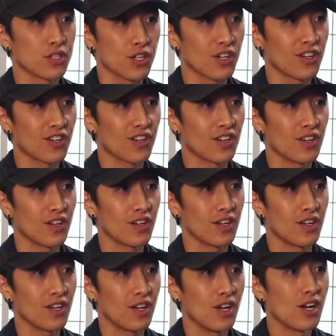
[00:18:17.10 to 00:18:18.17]
sure. though it, that
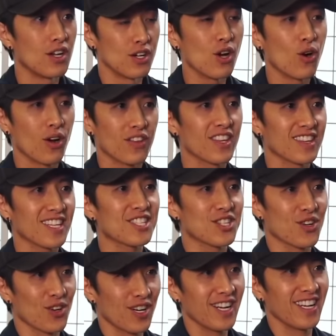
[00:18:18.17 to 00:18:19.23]
wasn't no, true. that's
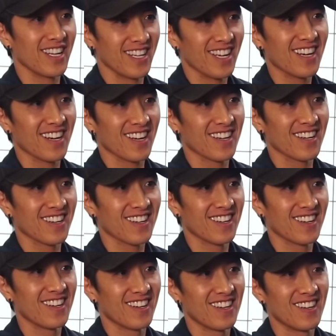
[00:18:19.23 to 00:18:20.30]
great. Yeah.
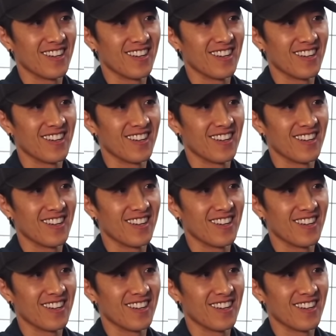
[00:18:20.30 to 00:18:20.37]
Um